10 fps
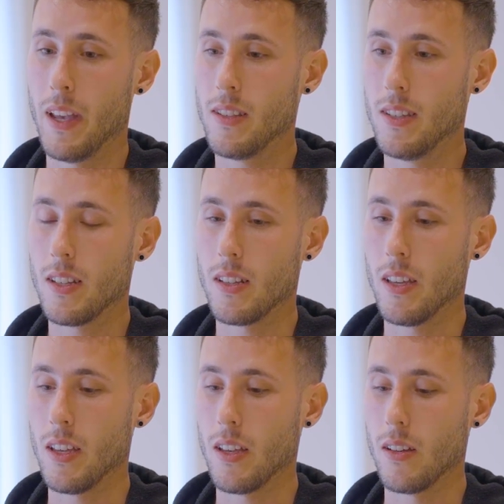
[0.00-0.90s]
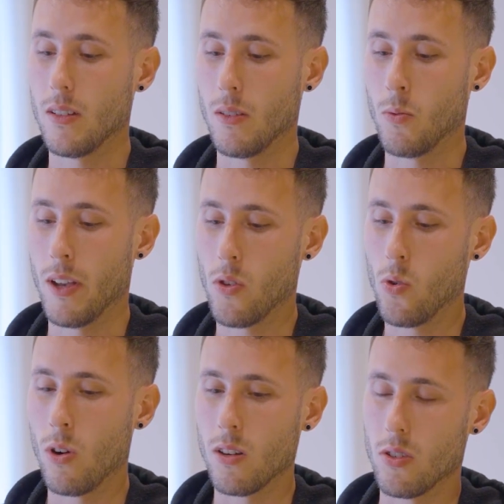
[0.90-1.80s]
basically, when
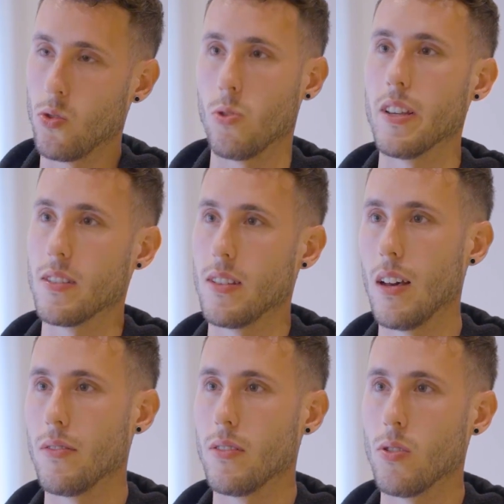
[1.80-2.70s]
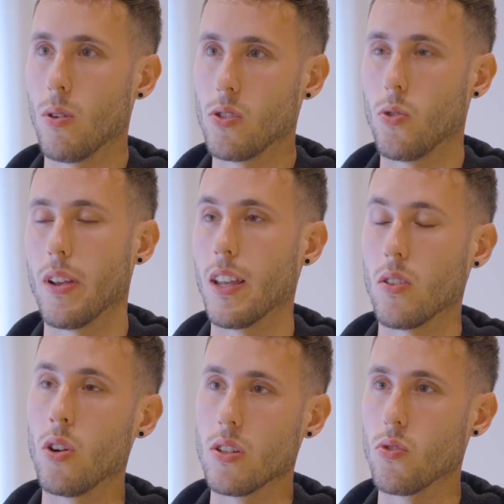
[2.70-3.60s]
you are storing stuff, you're storing
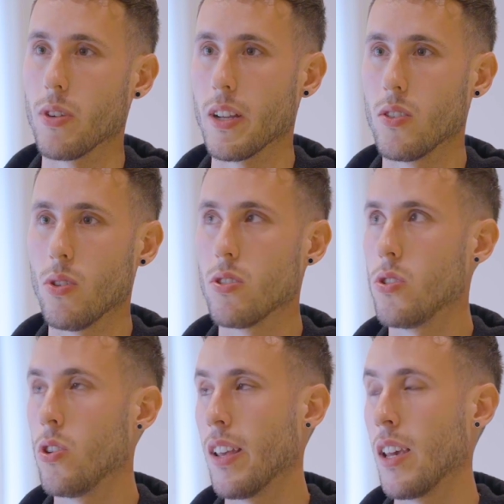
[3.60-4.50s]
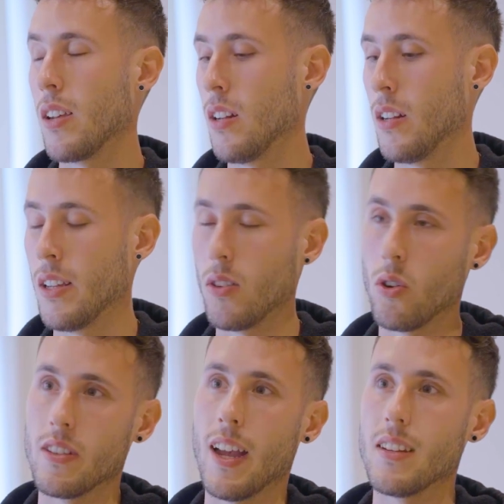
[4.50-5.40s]
it on a tree. You're not storing it
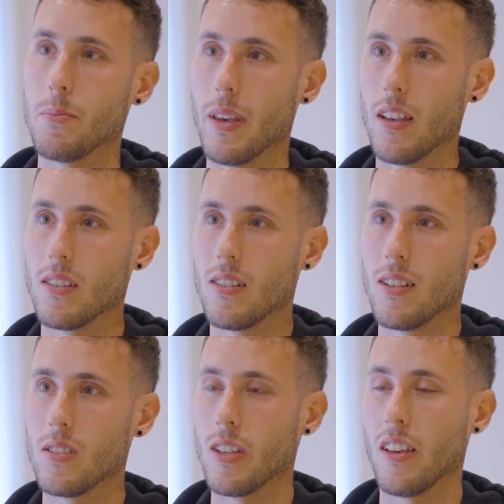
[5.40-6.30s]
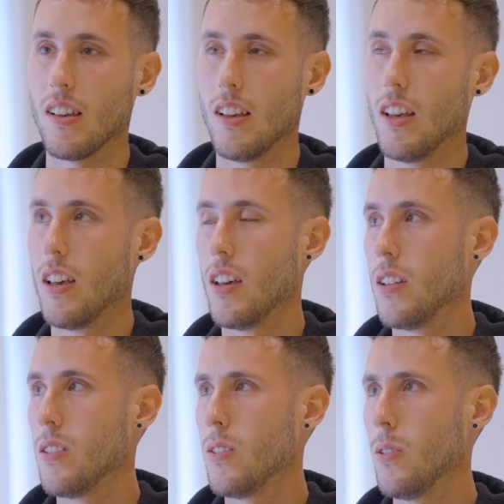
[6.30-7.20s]
on a database, let's say.
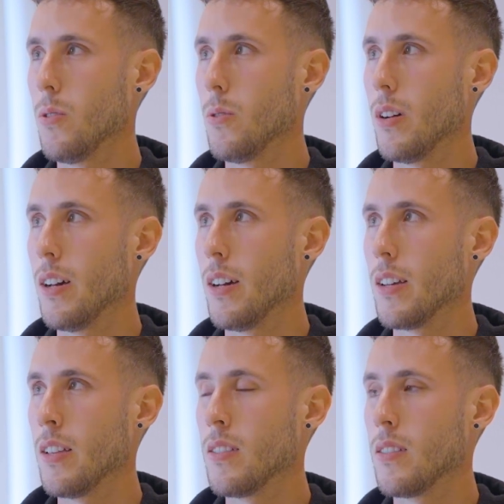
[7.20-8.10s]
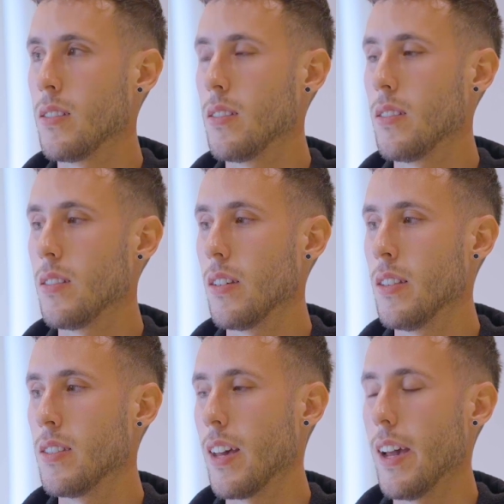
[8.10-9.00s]
So
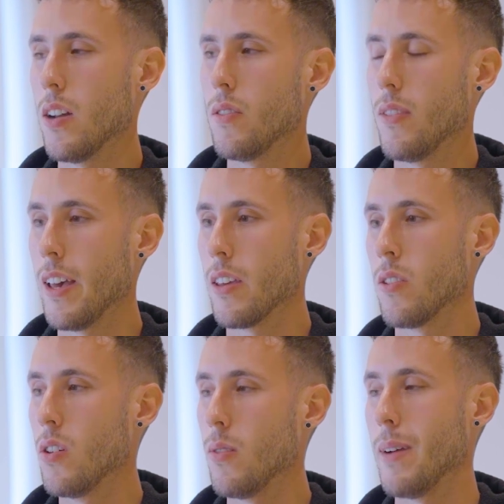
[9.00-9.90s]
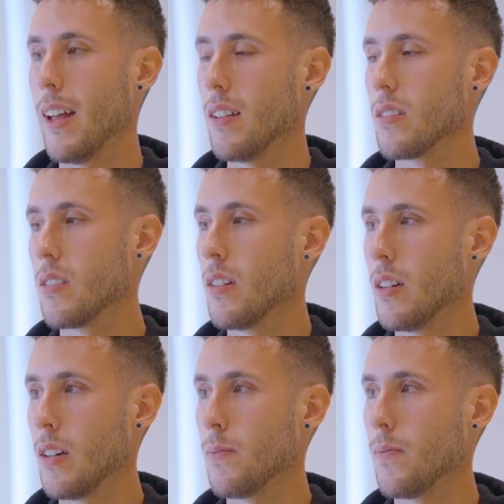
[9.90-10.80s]
it's kind of like, a balance.
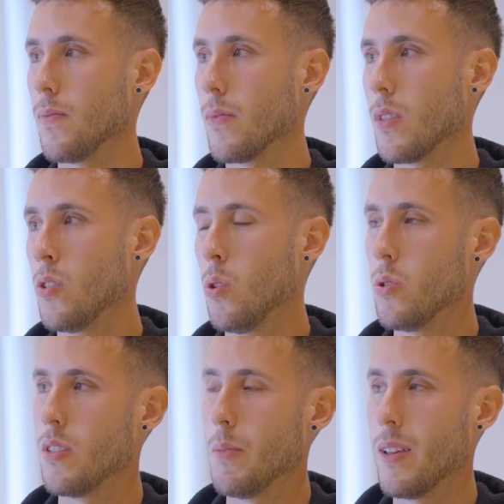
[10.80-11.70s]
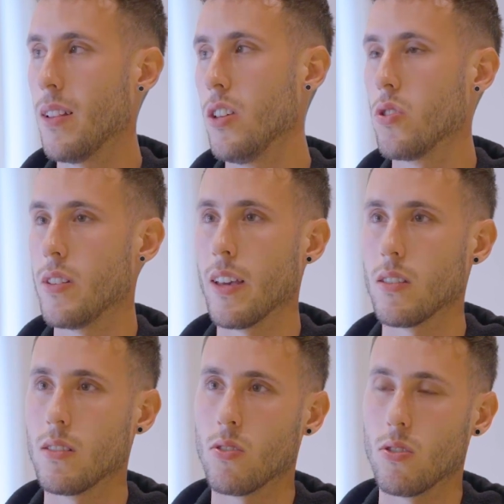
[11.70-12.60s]
Those typical issues
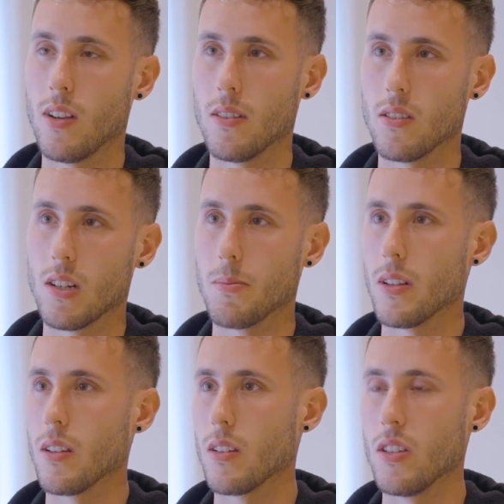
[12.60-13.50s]
like cross-site scripting,